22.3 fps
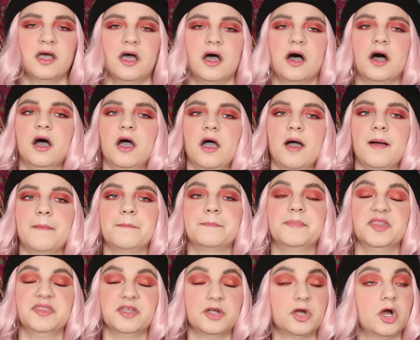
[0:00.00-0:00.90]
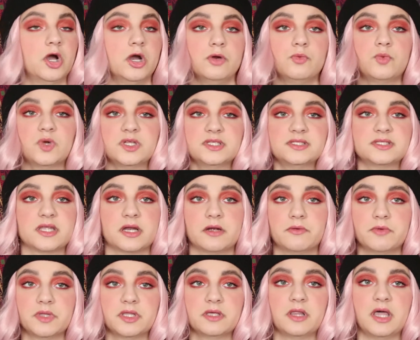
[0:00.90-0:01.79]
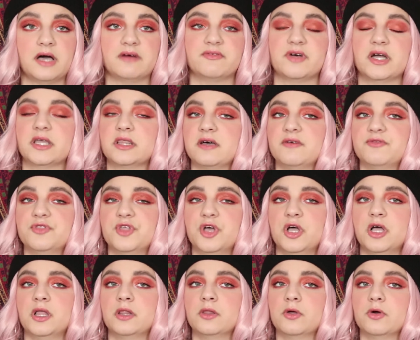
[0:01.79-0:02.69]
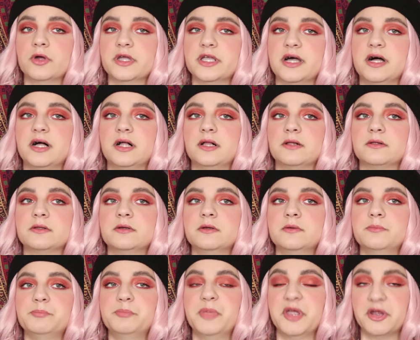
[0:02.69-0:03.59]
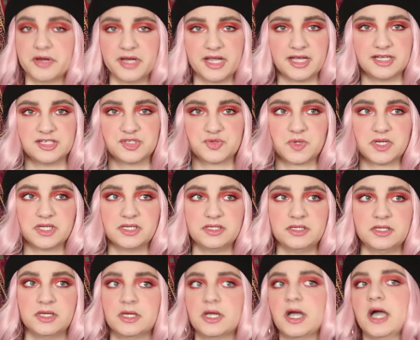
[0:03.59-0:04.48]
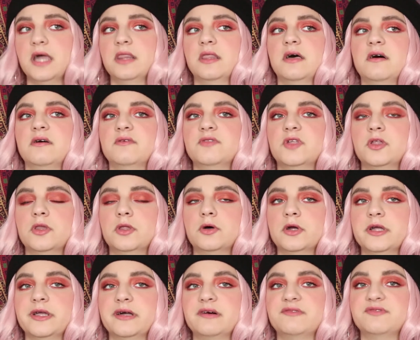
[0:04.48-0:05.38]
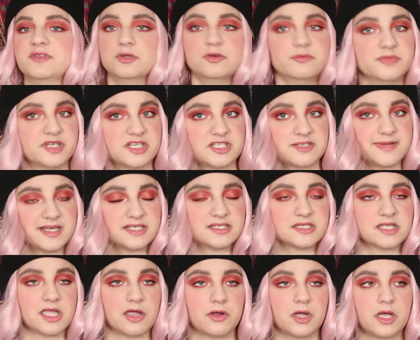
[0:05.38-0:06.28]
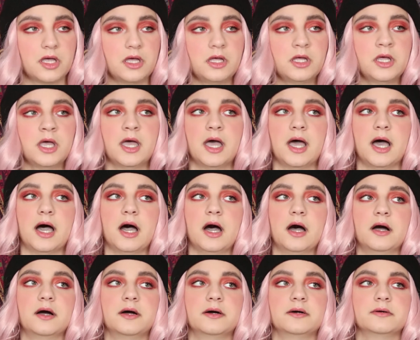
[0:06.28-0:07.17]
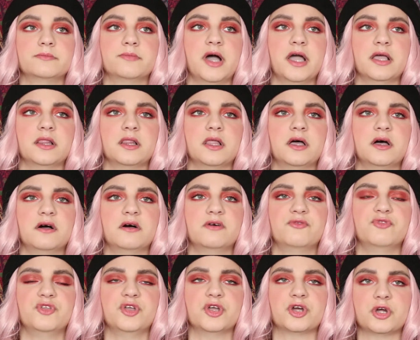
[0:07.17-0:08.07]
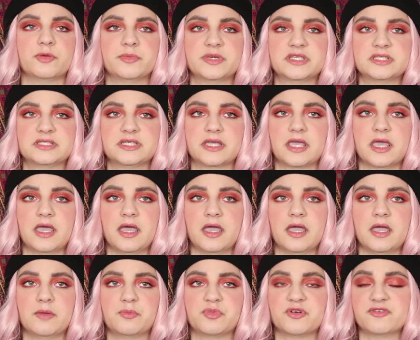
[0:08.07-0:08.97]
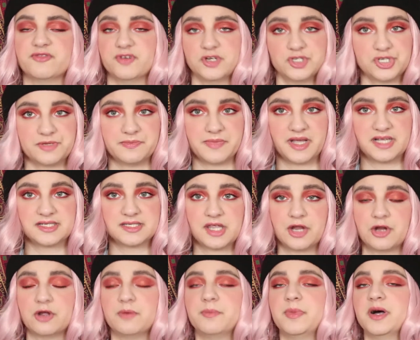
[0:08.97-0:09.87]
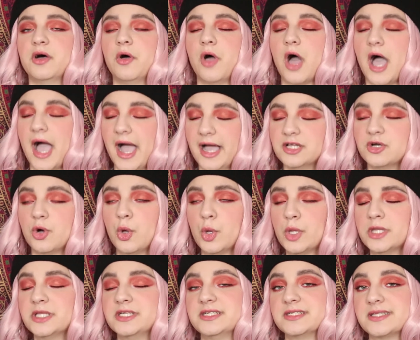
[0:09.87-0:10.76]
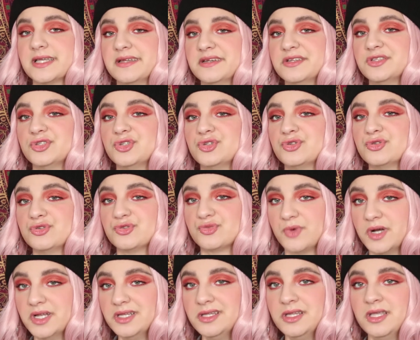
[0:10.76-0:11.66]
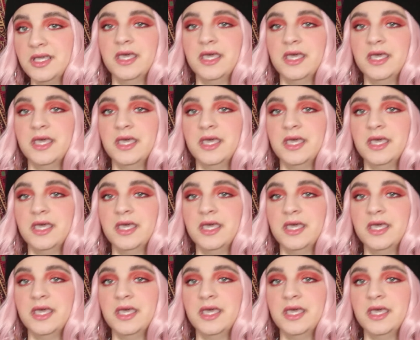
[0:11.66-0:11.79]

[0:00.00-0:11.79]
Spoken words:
But there are ones that I really love. I love the L'Oreal Paradise one. I love the L'Oreal Voluminous mascara. I love the Urban Decay Perversion mascara, but I only decided to choose one.